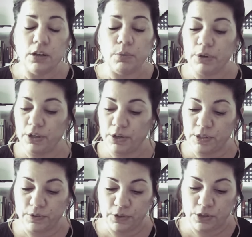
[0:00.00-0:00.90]
No one
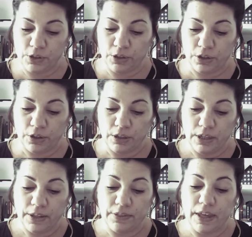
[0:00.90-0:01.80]
knows for sure
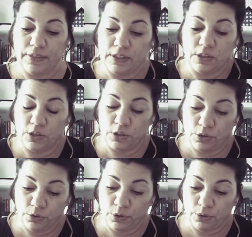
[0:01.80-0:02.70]
that this is
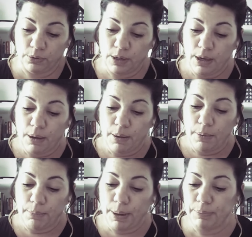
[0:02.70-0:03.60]
true,
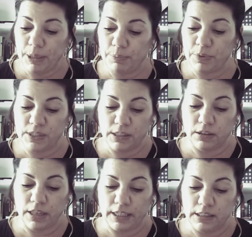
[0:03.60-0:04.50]
but people
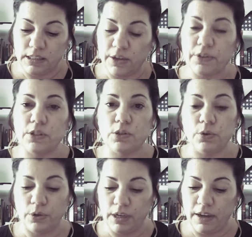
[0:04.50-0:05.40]
still like to tell the
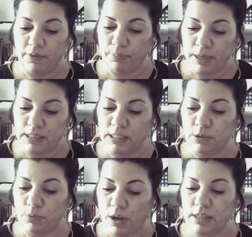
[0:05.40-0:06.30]
story of
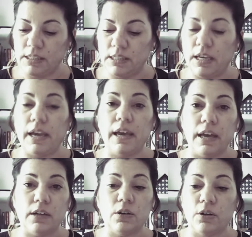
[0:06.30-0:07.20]
Betsy Ross
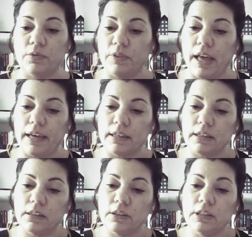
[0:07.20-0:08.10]
and her flag.
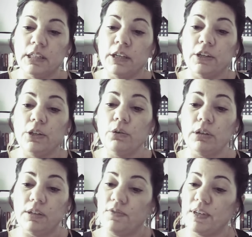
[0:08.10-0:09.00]
You
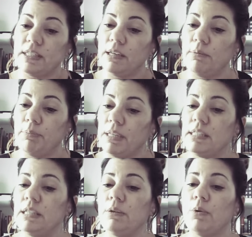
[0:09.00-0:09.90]
can visit
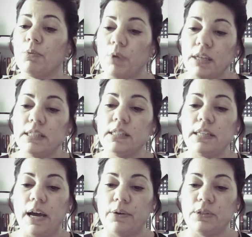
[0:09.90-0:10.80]
Betsy
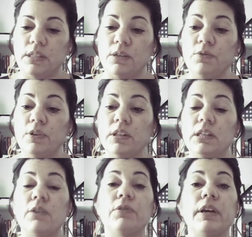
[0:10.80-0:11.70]
Ross's house in
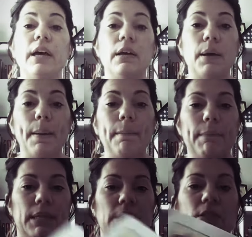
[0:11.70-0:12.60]
Philadelphia,
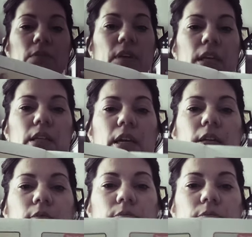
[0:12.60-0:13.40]
Pennsylvania.